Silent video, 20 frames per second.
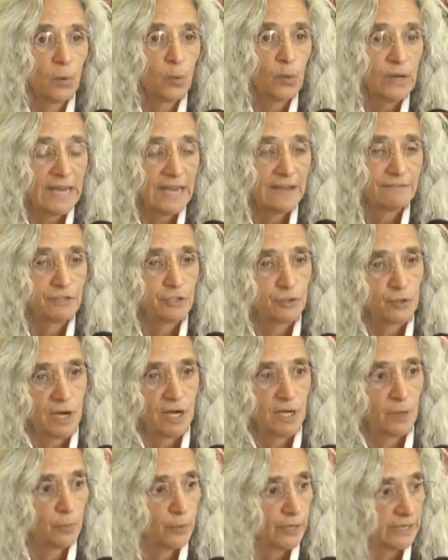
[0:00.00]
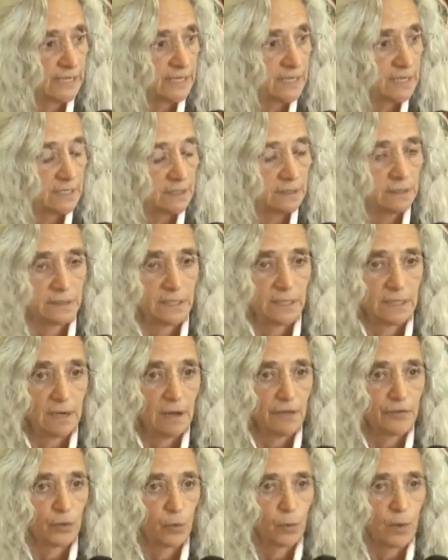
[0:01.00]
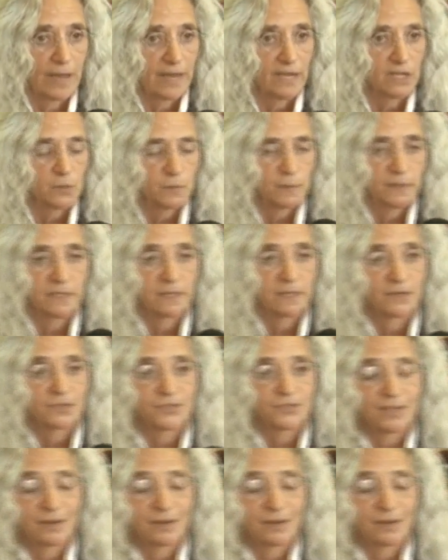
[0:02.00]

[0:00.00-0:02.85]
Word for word: we have to try to bring it in in other ways, because